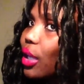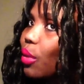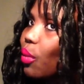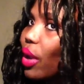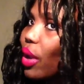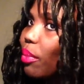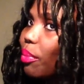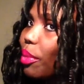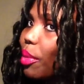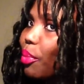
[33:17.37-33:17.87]

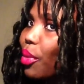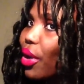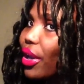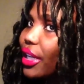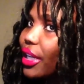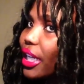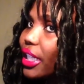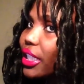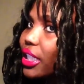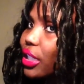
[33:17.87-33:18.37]
way people are
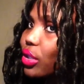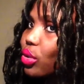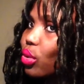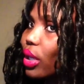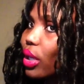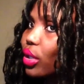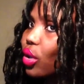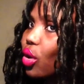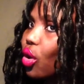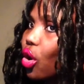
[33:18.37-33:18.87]
addicted to
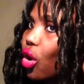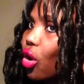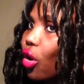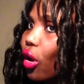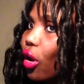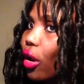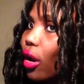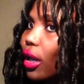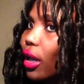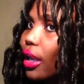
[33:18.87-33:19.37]

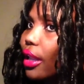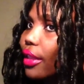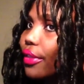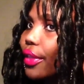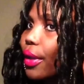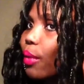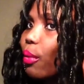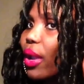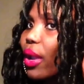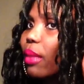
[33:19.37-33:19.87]
alcohol,
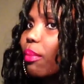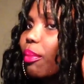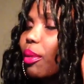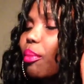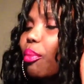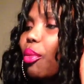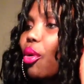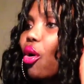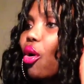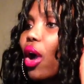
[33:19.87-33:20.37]
the way
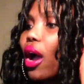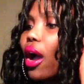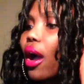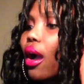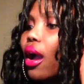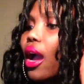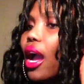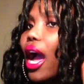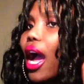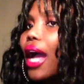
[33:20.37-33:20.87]
people
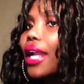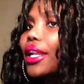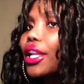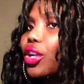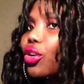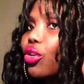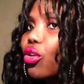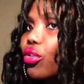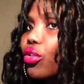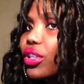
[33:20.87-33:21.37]
are
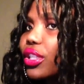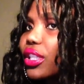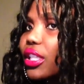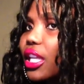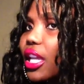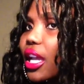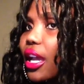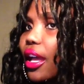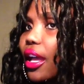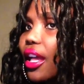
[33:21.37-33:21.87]

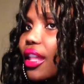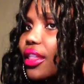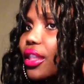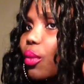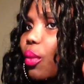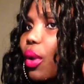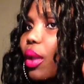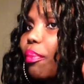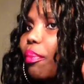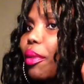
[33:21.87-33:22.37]
anorexia, the
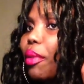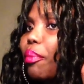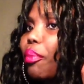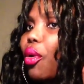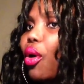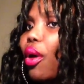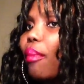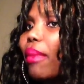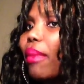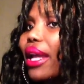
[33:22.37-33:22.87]
way people
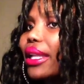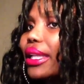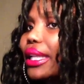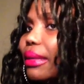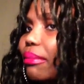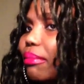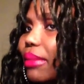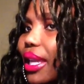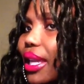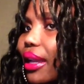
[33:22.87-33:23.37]
are
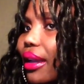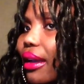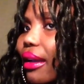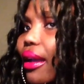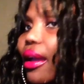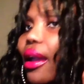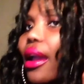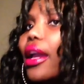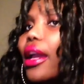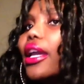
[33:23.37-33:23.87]
bulimia.
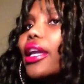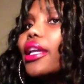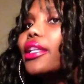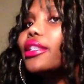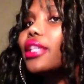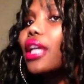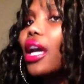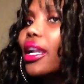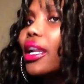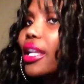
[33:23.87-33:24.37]
It's
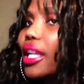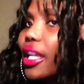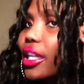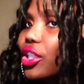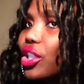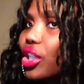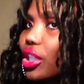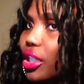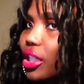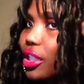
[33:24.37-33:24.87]

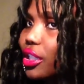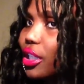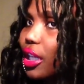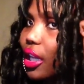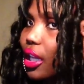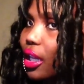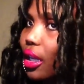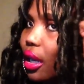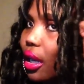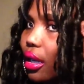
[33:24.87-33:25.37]
addiction. It's
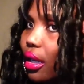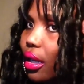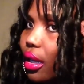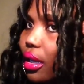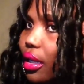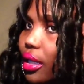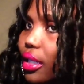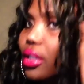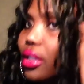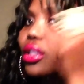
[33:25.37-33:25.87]
here.
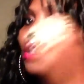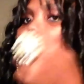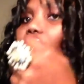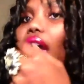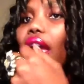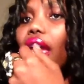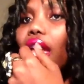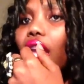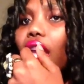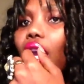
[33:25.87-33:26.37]
It's
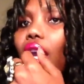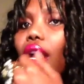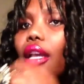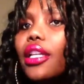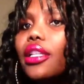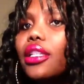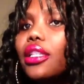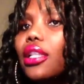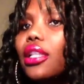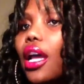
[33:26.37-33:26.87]
not here.
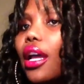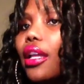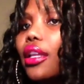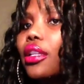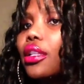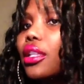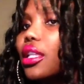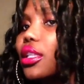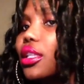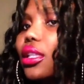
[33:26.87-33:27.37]
It's not
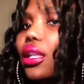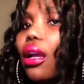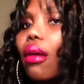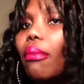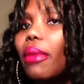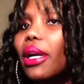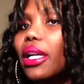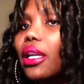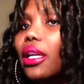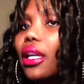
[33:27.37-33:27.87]
in the
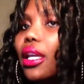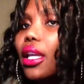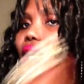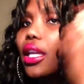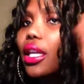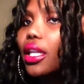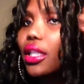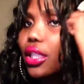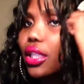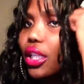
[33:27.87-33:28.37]
stomach.
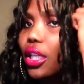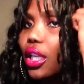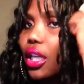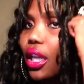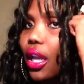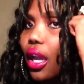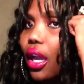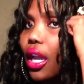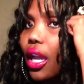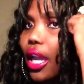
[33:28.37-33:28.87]
It's
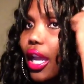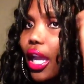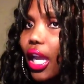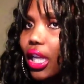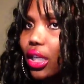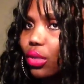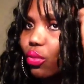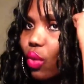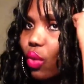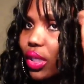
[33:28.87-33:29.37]
here.
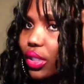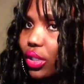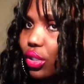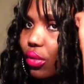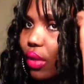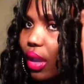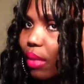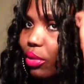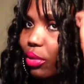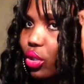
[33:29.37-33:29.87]
And once you're
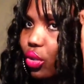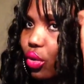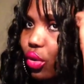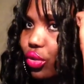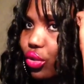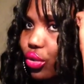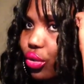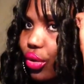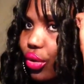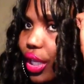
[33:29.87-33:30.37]
able to
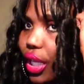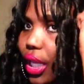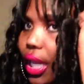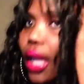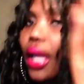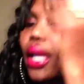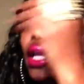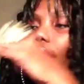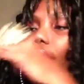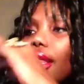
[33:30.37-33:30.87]
control
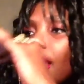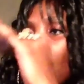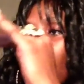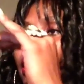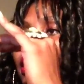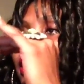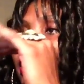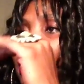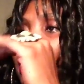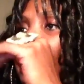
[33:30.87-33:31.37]
here,
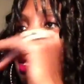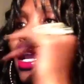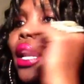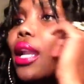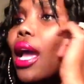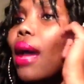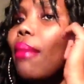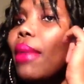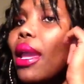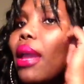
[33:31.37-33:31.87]
that's it. And
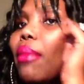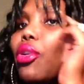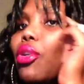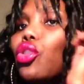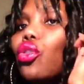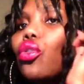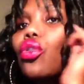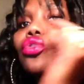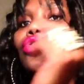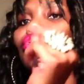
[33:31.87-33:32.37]
I'm able to
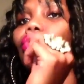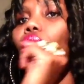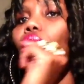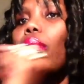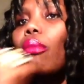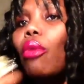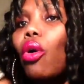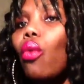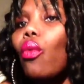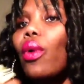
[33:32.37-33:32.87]
control
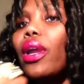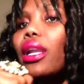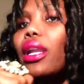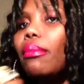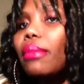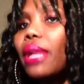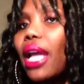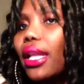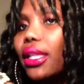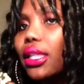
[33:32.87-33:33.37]
more when
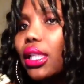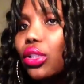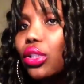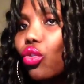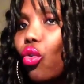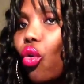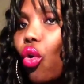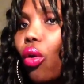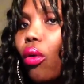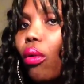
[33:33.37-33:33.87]
I'm not at
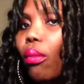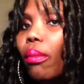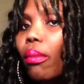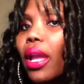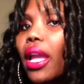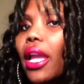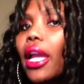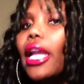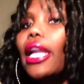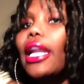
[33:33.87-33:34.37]
home.
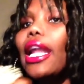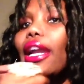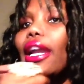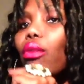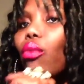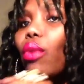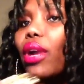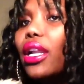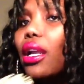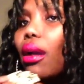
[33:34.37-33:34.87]
Like
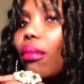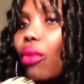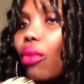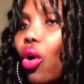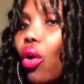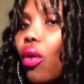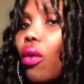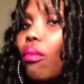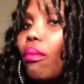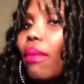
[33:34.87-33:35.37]
when I'm
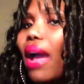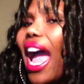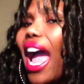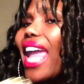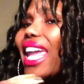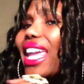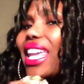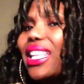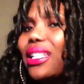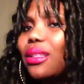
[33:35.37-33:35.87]
home, I
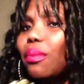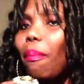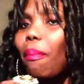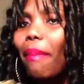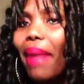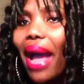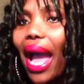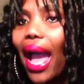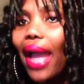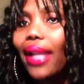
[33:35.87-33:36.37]
eat
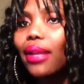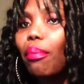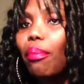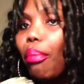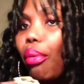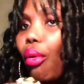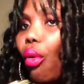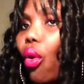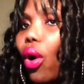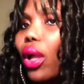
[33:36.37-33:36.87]
bad,
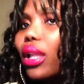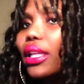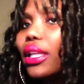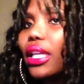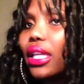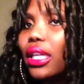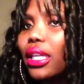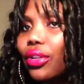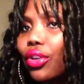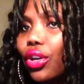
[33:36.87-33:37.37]
poorly
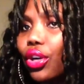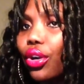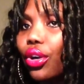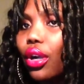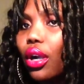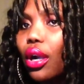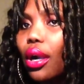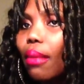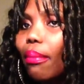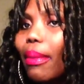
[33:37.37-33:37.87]
eater.
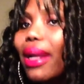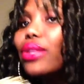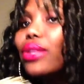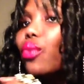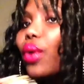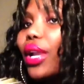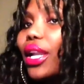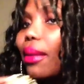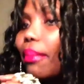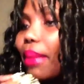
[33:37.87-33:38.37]
But
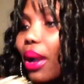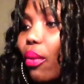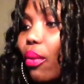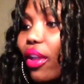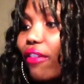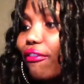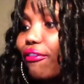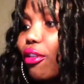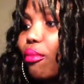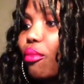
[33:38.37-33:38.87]
when I'm
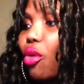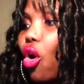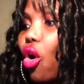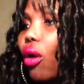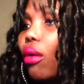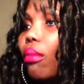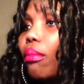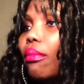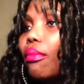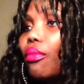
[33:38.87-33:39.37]
away from
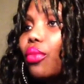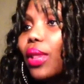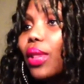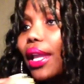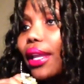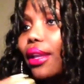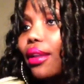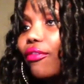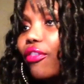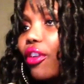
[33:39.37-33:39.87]
home,
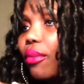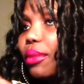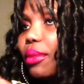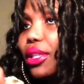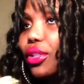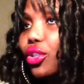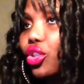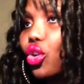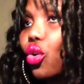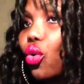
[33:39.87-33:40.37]
like if I'm in
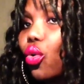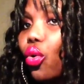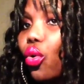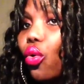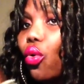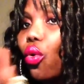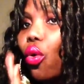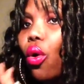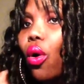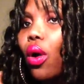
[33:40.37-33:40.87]
school
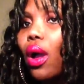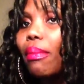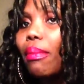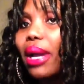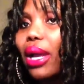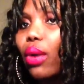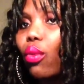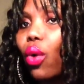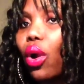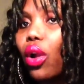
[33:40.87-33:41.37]
or I'm
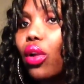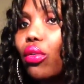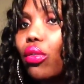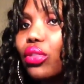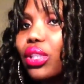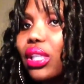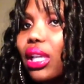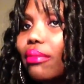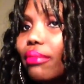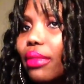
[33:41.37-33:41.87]
at work or
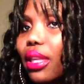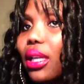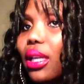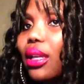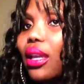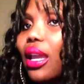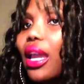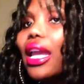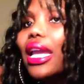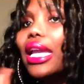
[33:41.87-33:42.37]
something,
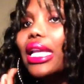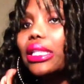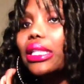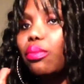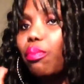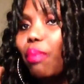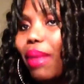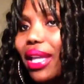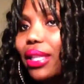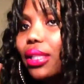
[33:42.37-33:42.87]
it's
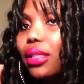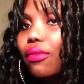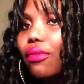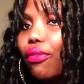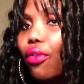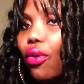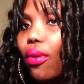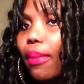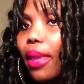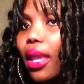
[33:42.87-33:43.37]
best
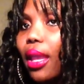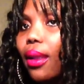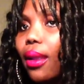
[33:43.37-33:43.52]
for me.